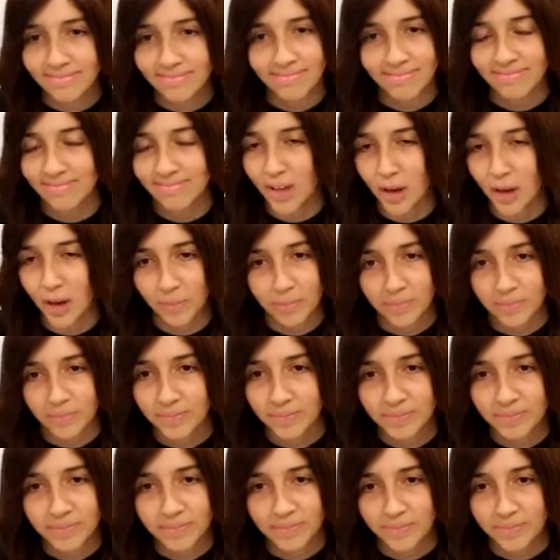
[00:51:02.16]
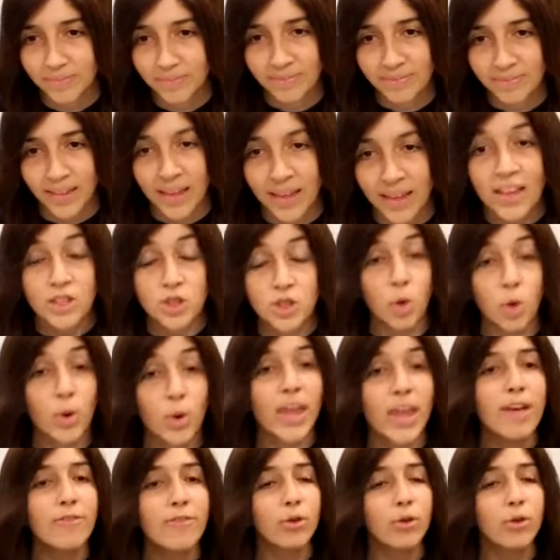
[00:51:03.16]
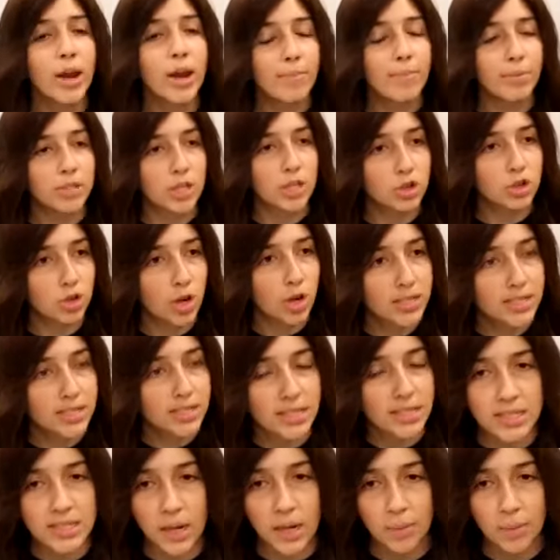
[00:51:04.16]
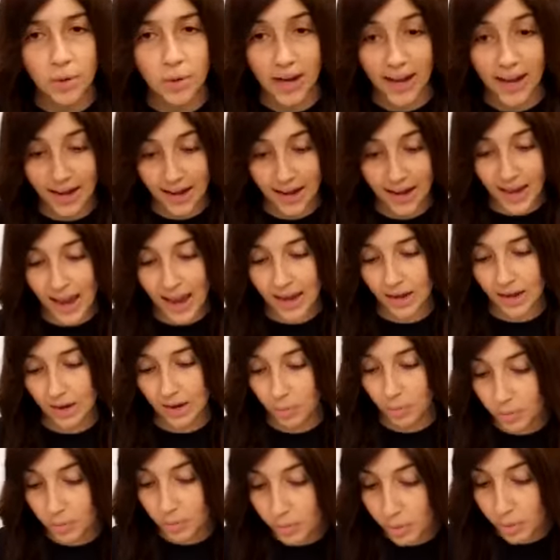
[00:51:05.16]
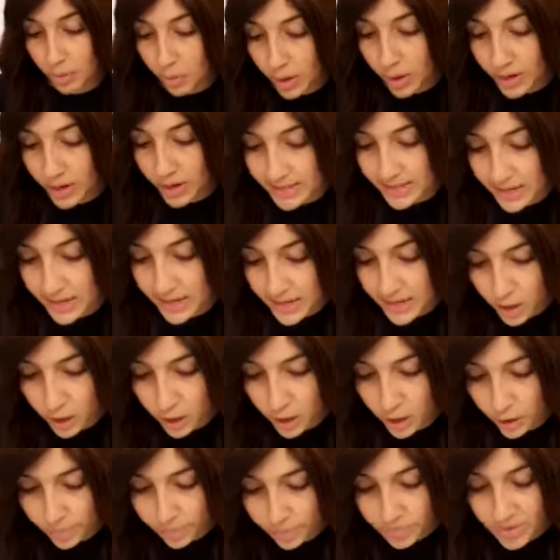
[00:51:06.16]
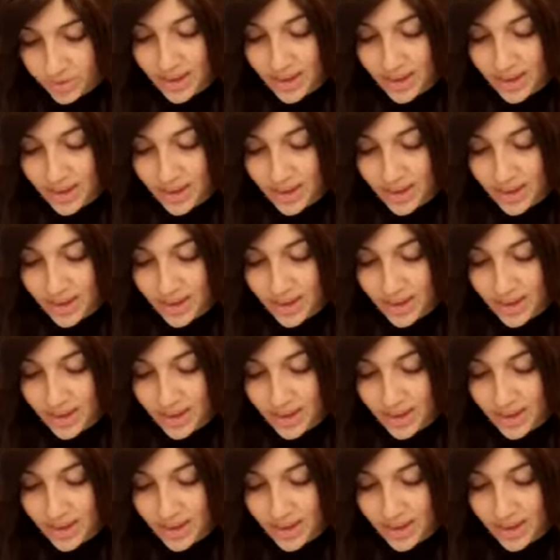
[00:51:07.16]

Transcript: No. So if we're able to trust in someone, and again, remember what I said here,